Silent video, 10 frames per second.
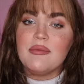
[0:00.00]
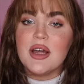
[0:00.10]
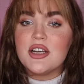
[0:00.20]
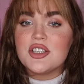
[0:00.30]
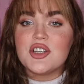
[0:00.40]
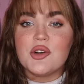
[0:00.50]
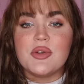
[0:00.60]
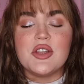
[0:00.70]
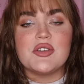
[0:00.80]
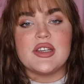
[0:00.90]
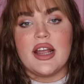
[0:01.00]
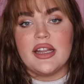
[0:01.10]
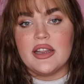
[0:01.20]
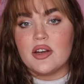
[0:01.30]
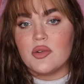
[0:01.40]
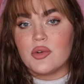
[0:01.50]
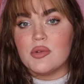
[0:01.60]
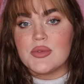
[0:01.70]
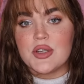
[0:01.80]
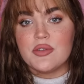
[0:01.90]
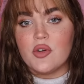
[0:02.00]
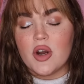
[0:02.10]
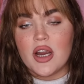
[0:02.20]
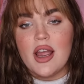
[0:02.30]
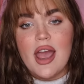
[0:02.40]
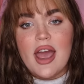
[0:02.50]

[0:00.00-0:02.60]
I'm not sure what those tiny little rooms are for.